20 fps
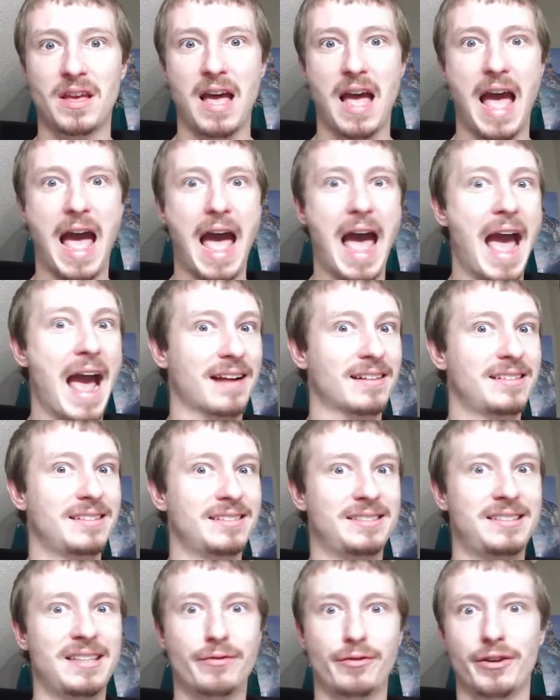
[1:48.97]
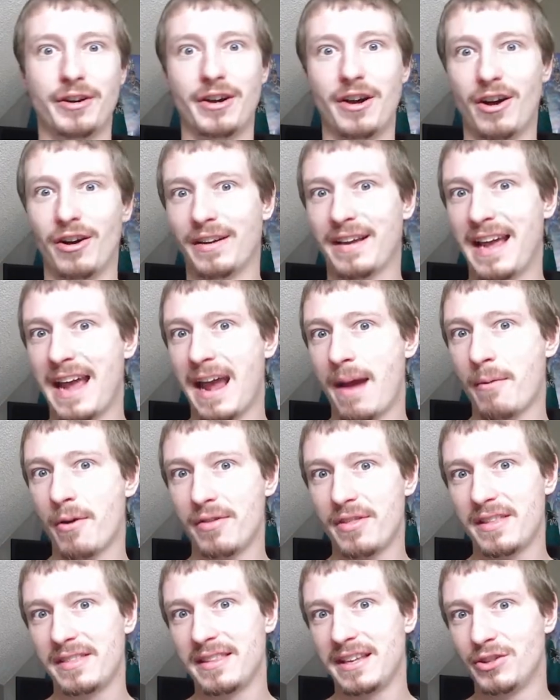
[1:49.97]
act different on camera
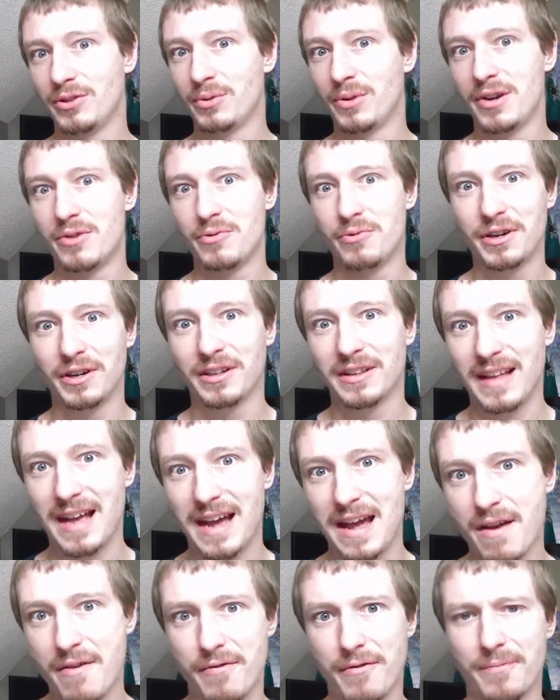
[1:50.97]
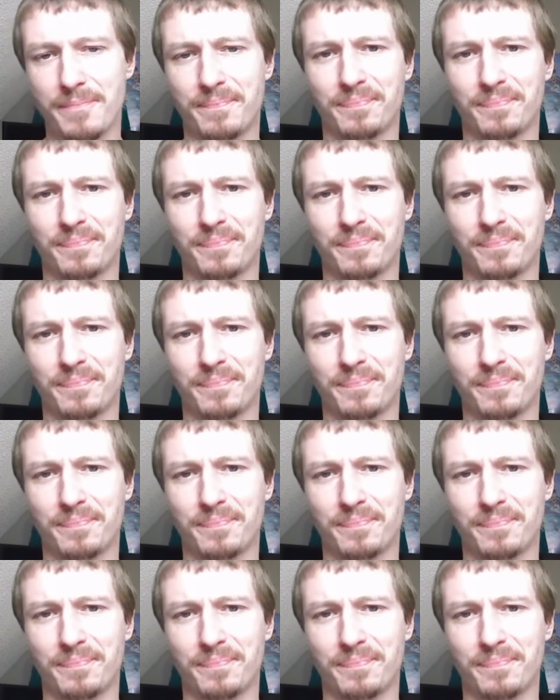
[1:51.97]
than they do in real life.